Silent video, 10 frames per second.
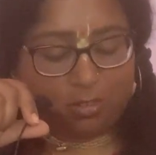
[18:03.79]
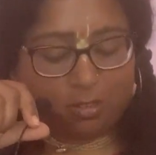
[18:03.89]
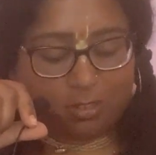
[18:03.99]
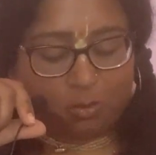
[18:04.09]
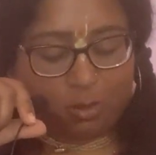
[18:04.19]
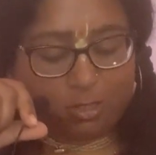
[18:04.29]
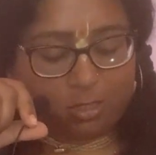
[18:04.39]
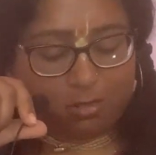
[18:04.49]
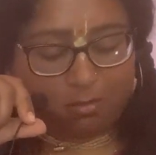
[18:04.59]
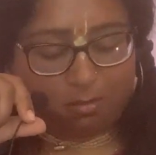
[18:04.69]
It's a good
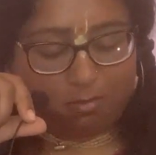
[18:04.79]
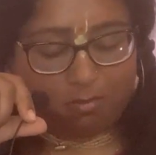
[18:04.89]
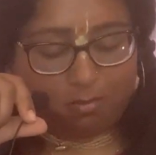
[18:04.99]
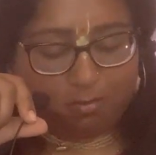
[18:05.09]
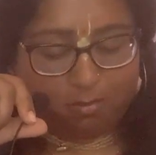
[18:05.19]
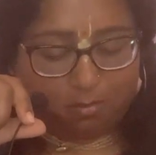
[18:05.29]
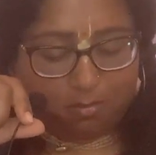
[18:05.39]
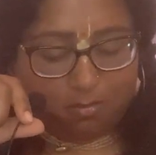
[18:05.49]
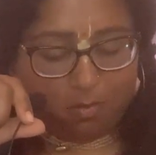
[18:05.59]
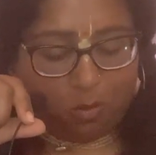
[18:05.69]
question.
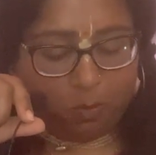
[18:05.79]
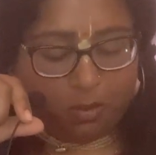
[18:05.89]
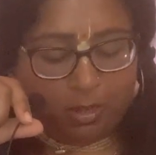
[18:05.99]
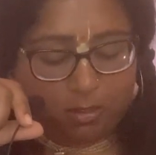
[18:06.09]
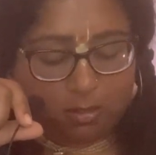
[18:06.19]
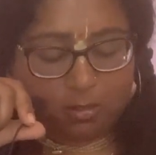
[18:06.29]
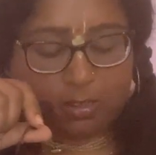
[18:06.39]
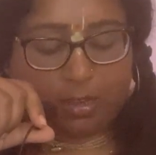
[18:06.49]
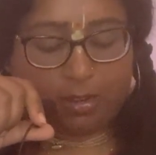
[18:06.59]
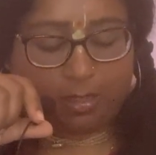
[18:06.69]
I hope you got a little
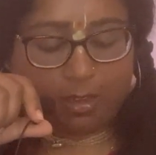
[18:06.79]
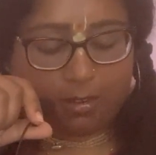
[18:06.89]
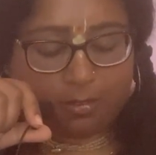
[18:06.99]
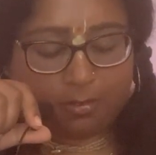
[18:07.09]
tea out of that.